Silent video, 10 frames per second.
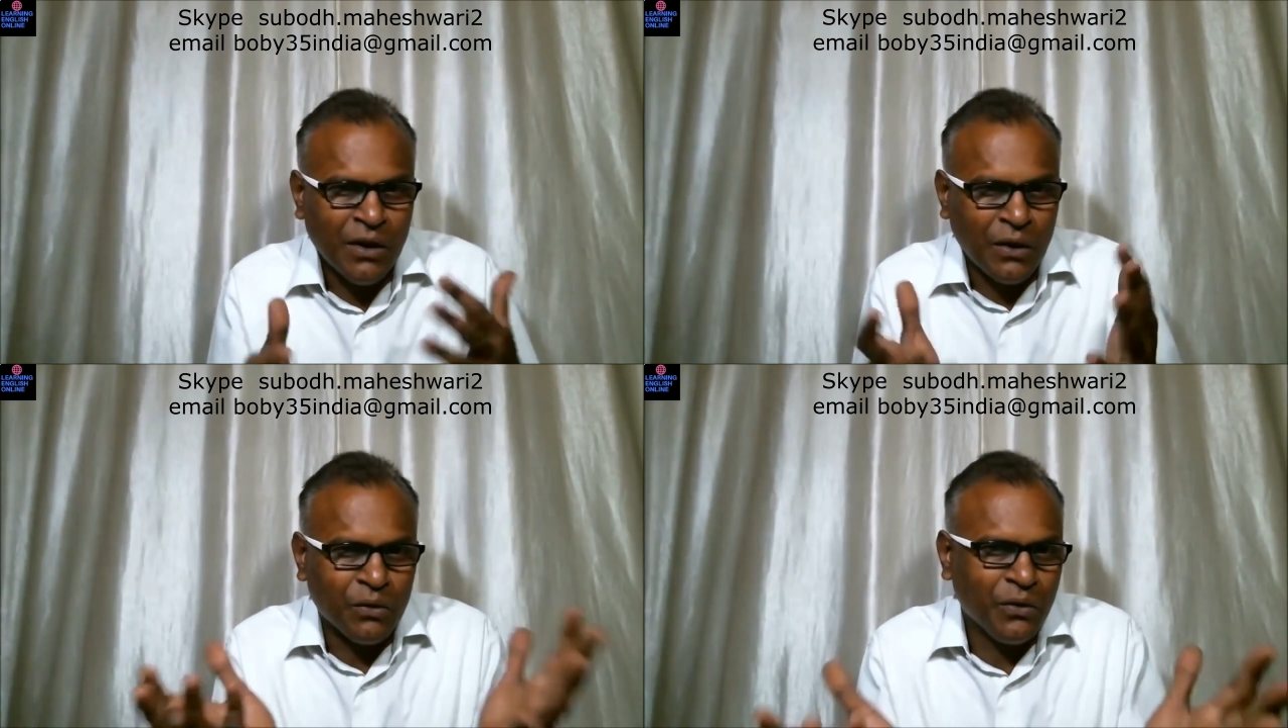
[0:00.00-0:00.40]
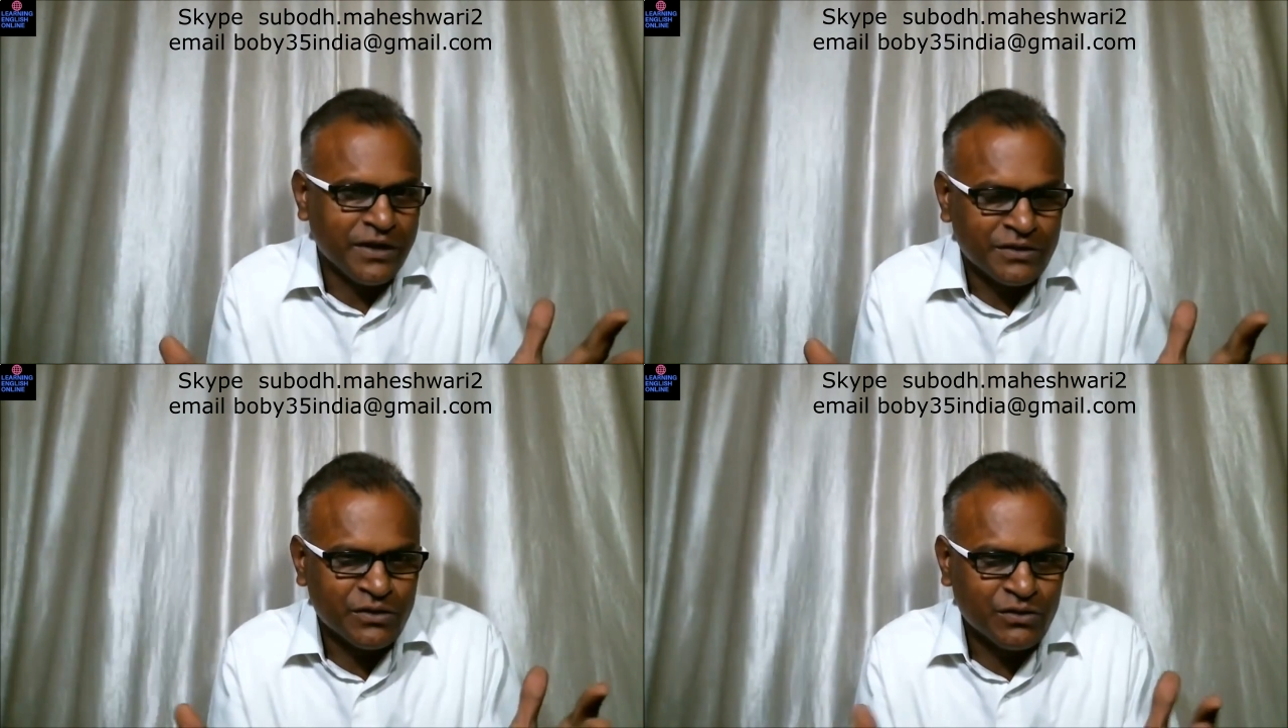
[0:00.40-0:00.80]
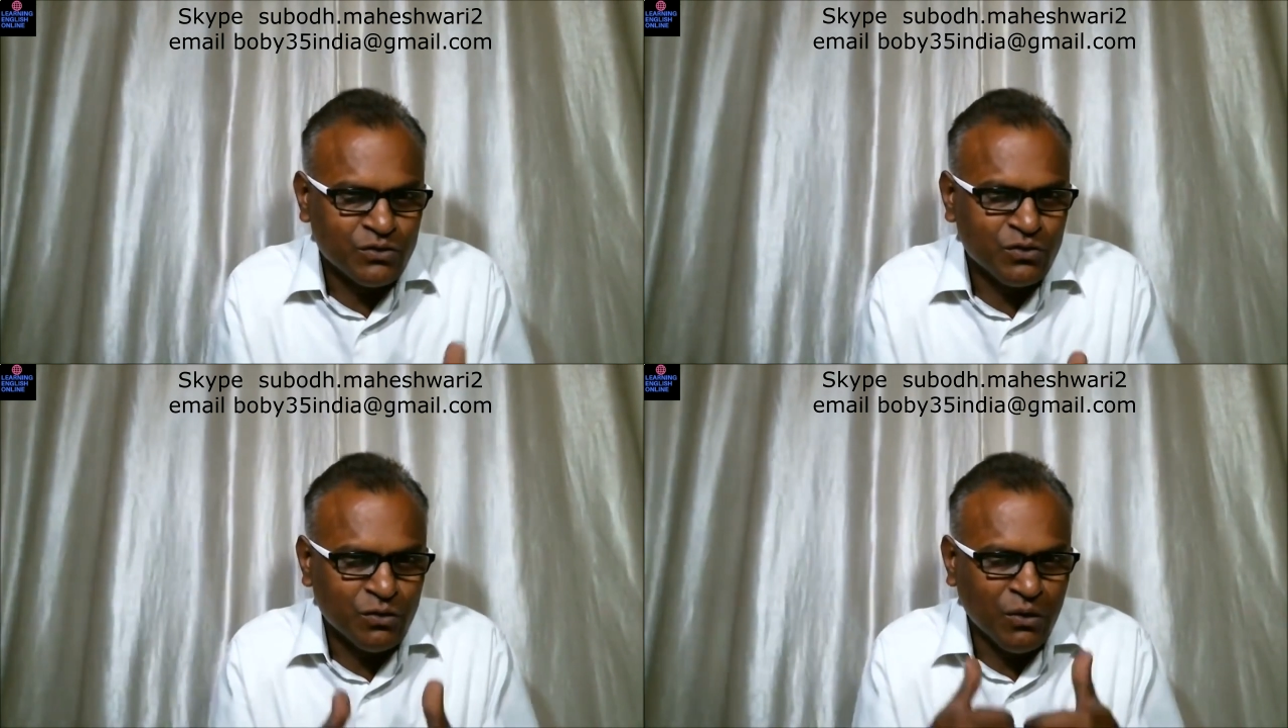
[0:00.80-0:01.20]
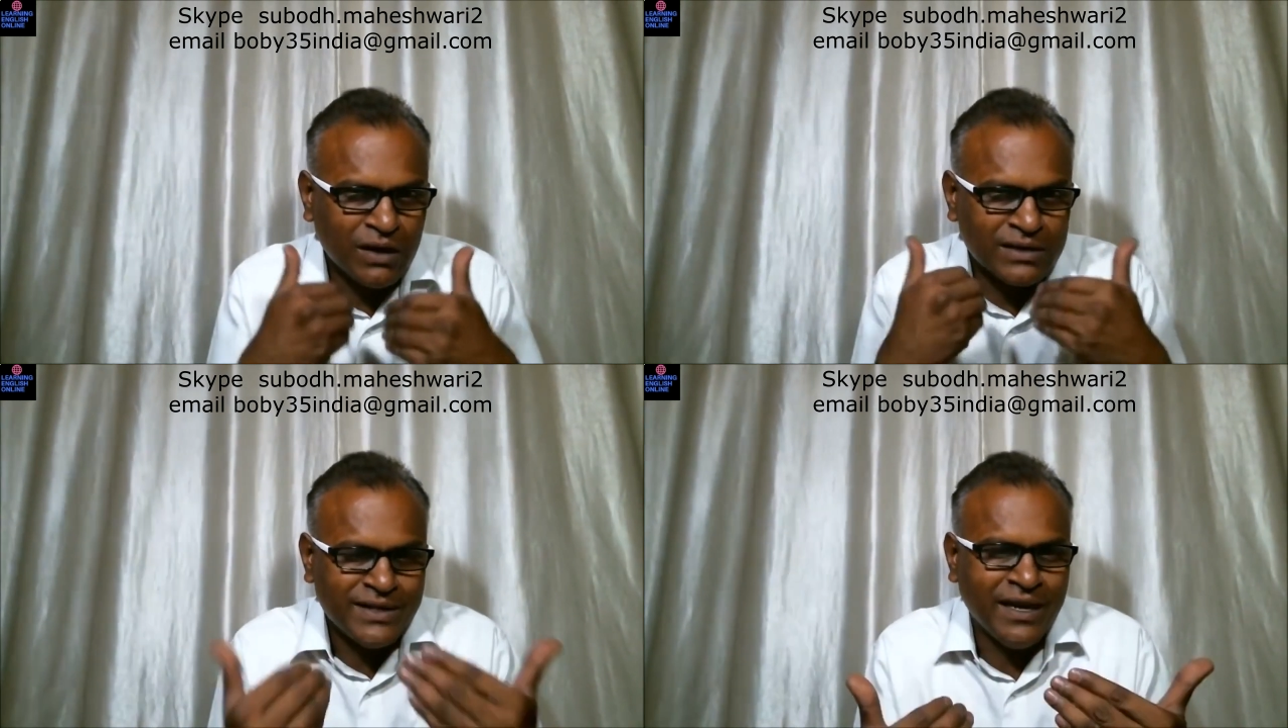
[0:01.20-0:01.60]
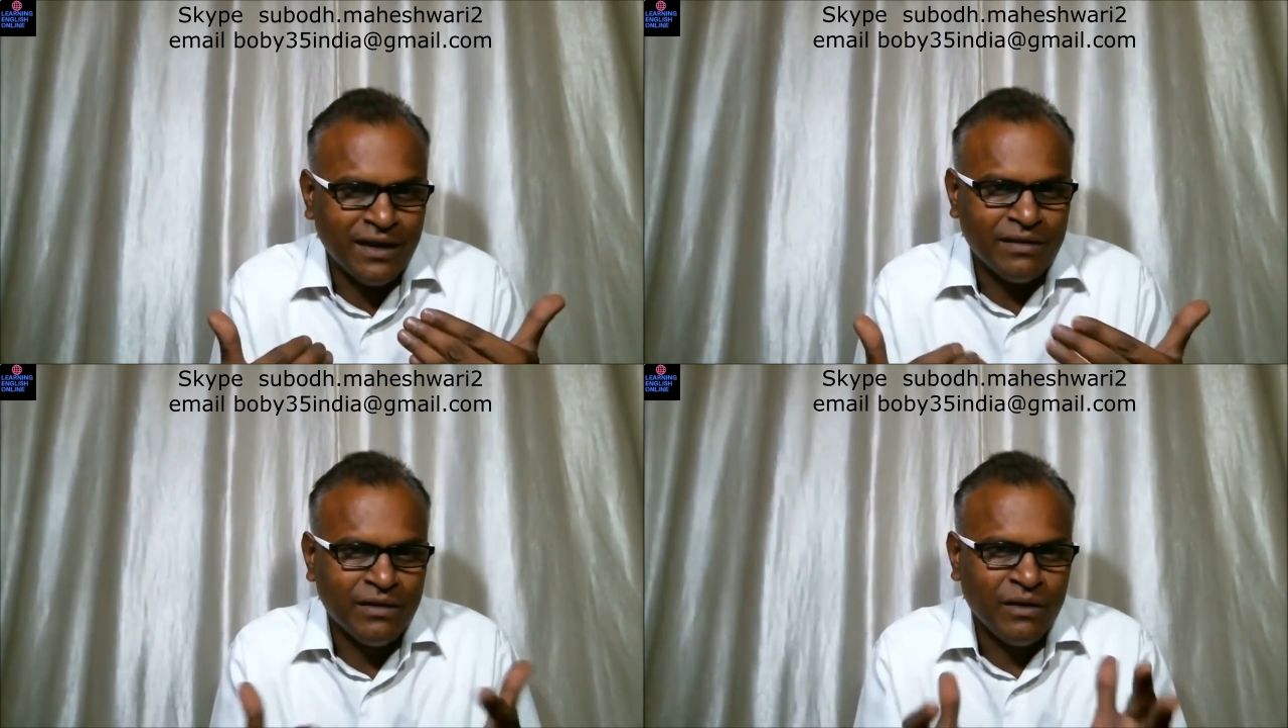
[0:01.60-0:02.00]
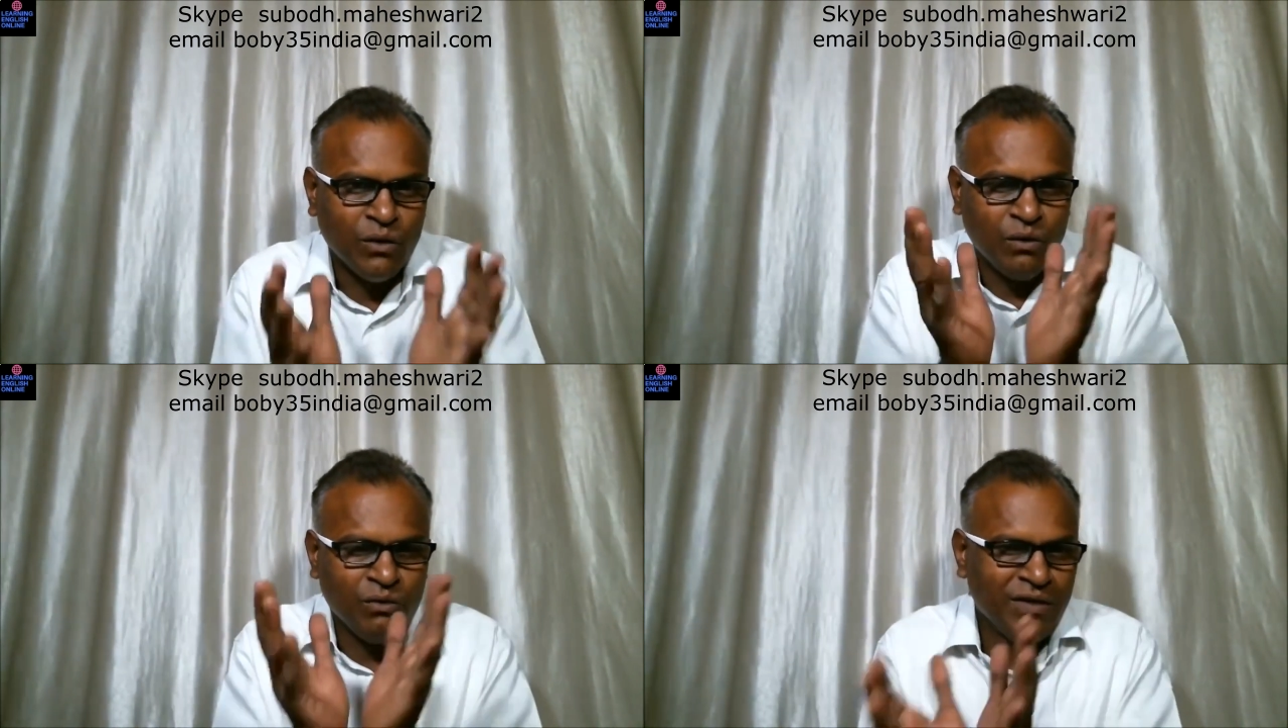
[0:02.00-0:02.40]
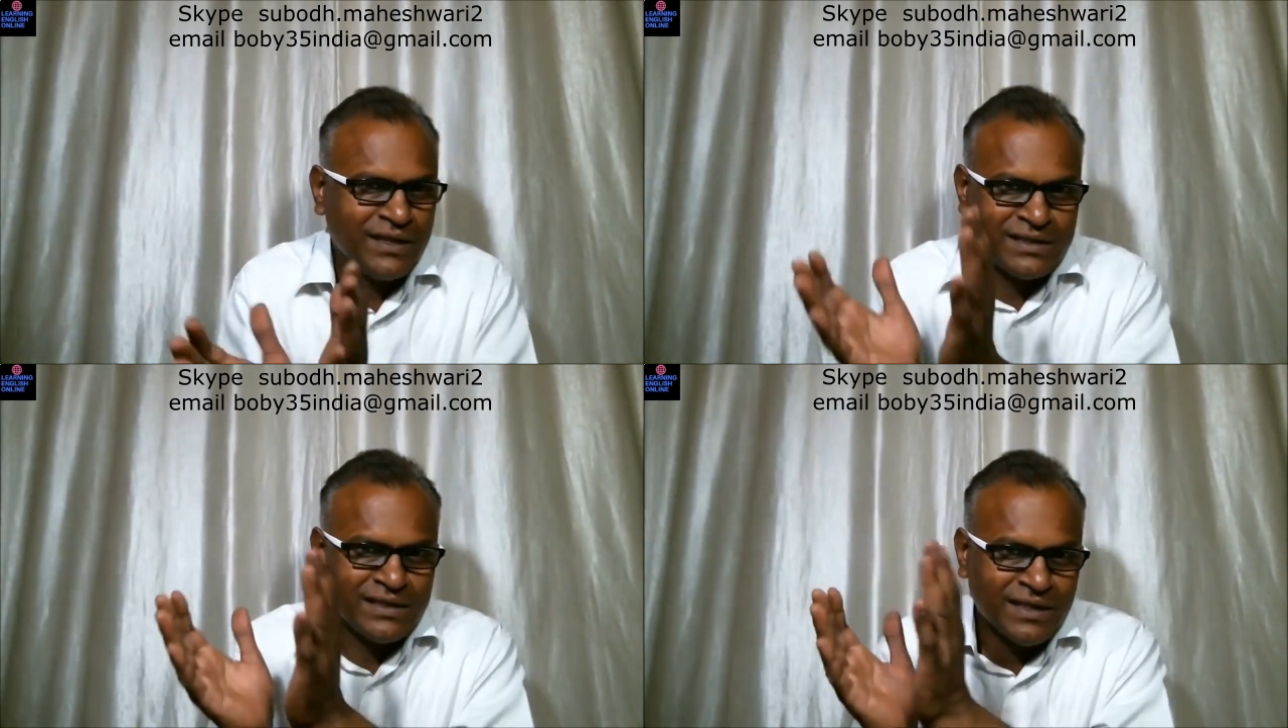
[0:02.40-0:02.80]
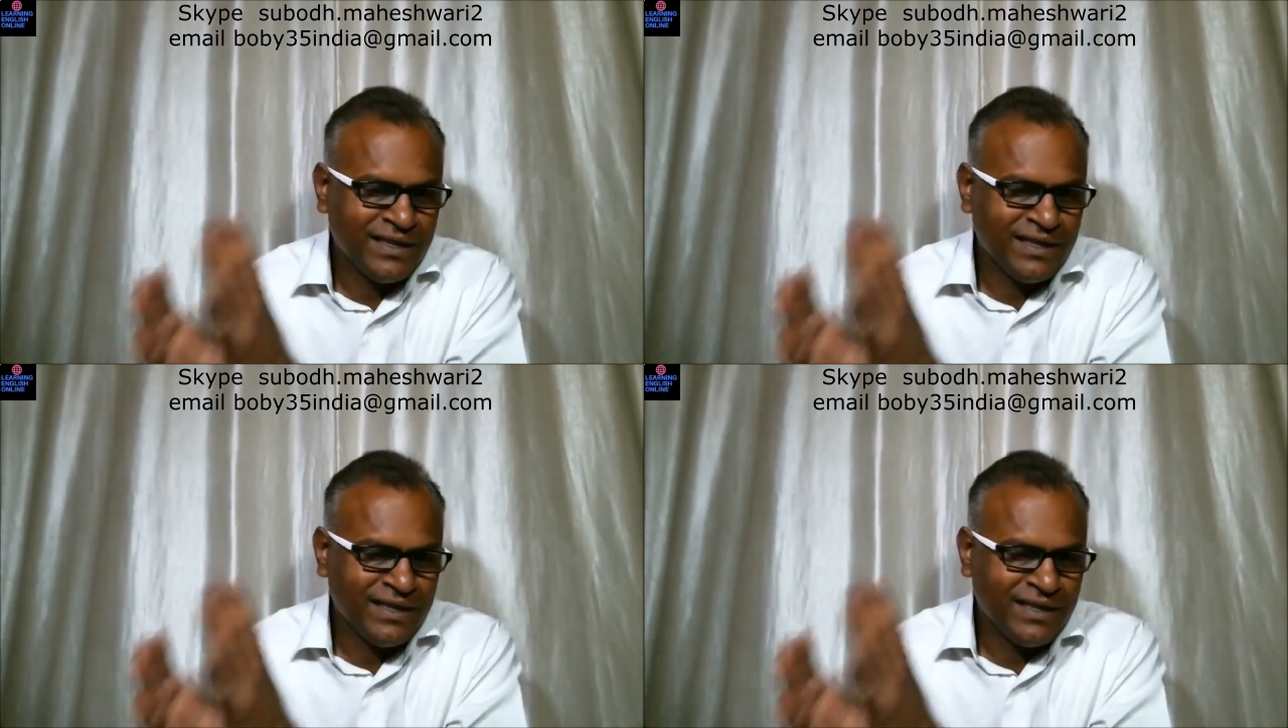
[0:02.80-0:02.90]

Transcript: going to do, what their wish